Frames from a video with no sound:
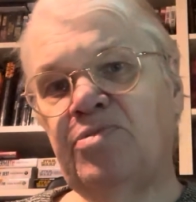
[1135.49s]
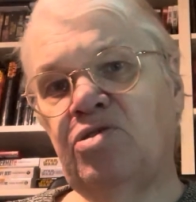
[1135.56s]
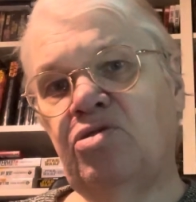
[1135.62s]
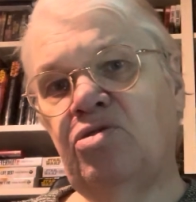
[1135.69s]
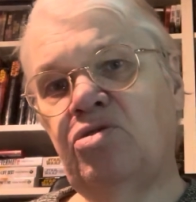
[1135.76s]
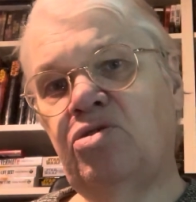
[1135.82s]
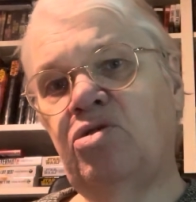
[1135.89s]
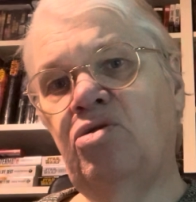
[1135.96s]
to
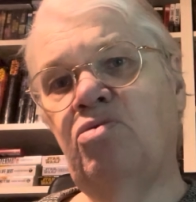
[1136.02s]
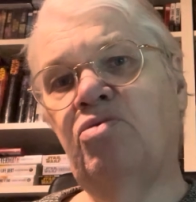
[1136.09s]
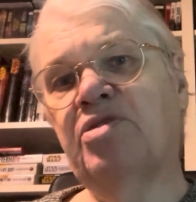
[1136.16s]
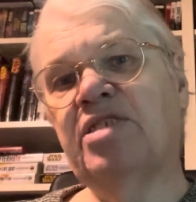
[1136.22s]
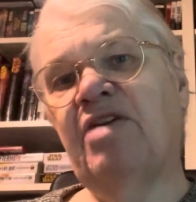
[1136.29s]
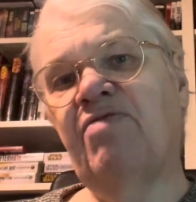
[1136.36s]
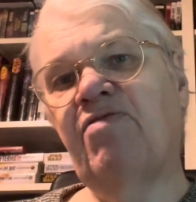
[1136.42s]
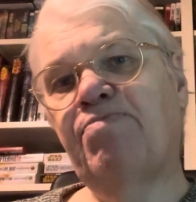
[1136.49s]
do
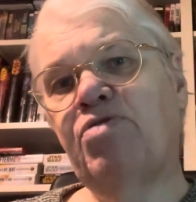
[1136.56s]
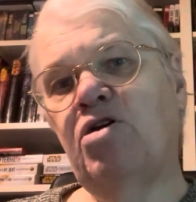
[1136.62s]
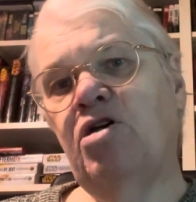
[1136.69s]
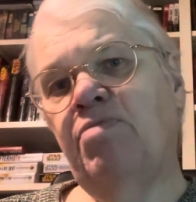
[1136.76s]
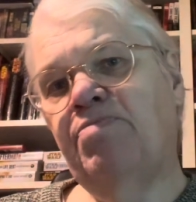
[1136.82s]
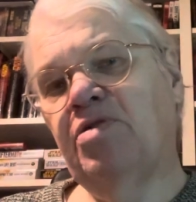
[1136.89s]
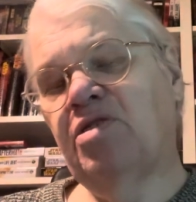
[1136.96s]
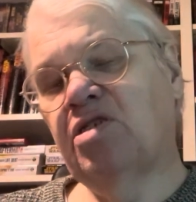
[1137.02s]
whatever
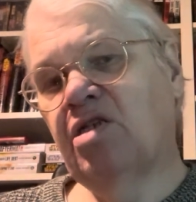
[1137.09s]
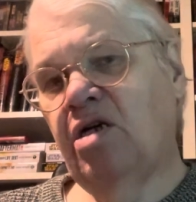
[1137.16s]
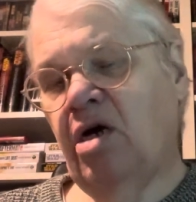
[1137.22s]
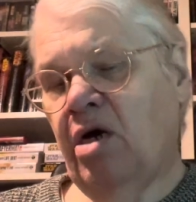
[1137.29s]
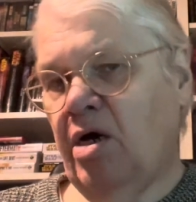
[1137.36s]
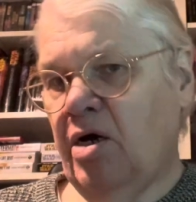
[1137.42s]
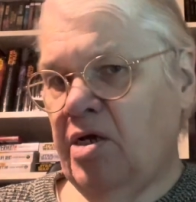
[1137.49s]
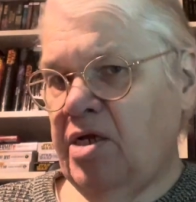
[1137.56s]
purpose
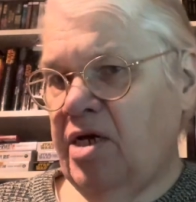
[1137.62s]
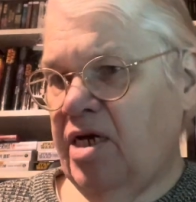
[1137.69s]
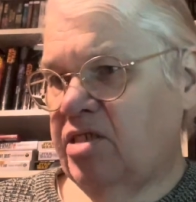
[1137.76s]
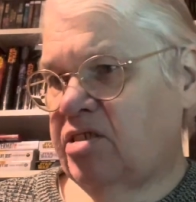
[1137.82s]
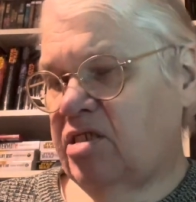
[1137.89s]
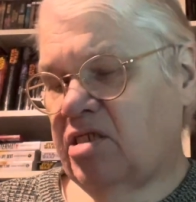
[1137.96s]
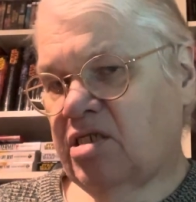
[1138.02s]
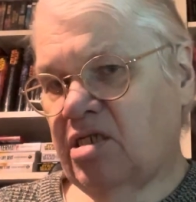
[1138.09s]
God has
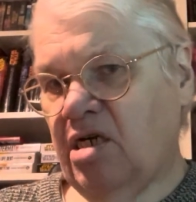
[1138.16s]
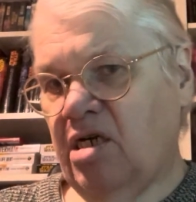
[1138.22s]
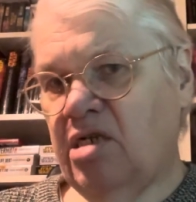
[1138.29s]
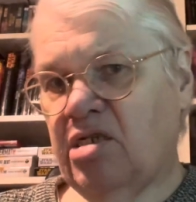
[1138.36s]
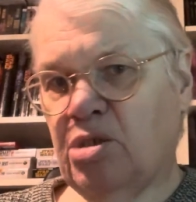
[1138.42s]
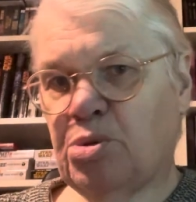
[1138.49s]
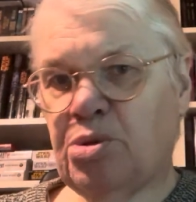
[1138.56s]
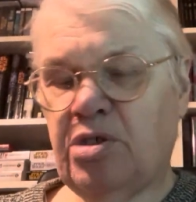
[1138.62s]

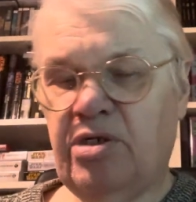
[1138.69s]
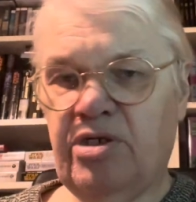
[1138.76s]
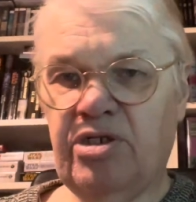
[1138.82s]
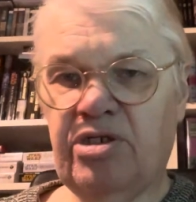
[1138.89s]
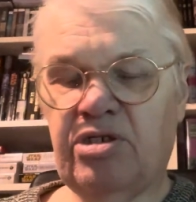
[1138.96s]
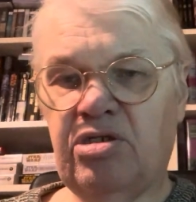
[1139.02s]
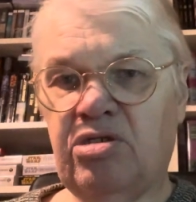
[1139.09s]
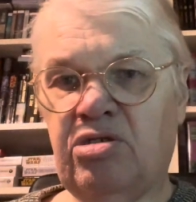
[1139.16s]
decided for us
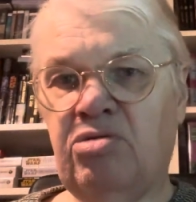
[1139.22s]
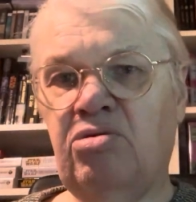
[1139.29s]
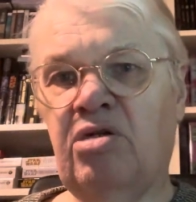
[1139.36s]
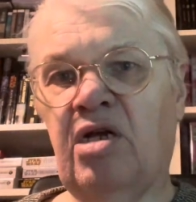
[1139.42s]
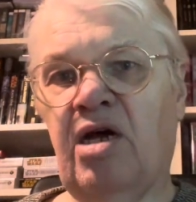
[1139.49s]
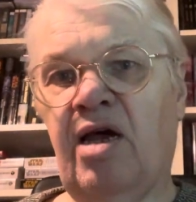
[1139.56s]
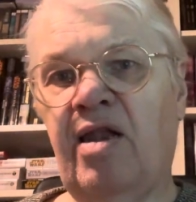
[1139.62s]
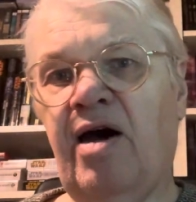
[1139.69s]
to do in
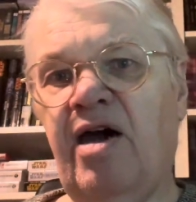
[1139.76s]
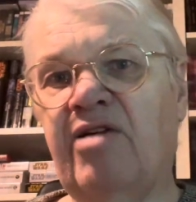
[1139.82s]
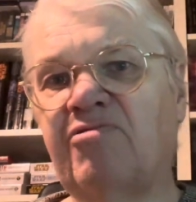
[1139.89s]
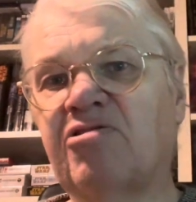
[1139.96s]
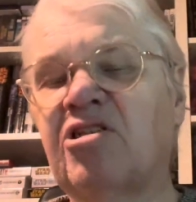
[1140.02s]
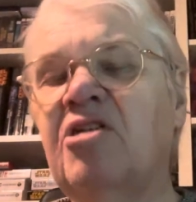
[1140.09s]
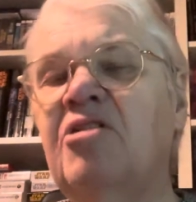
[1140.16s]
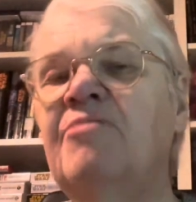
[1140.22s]
our
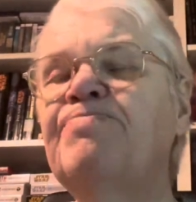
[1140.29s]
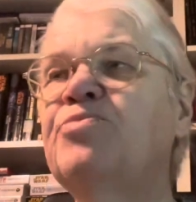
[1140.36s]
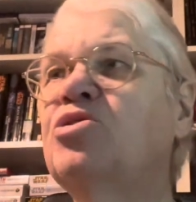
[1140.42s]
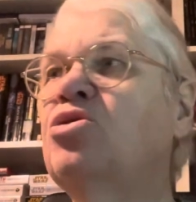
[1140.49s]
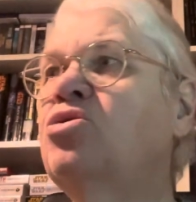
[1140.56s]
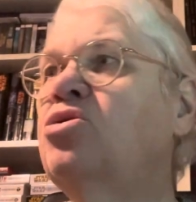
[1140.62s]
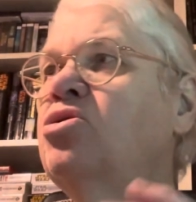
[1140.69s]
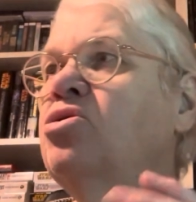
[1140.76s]
lives,
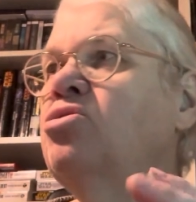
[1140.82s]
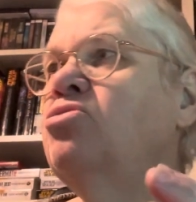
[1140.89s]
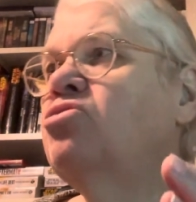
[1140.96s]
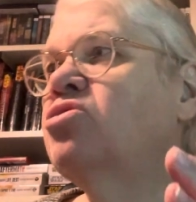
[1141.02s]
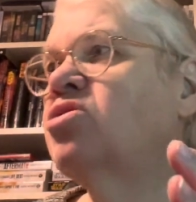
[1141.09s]
to use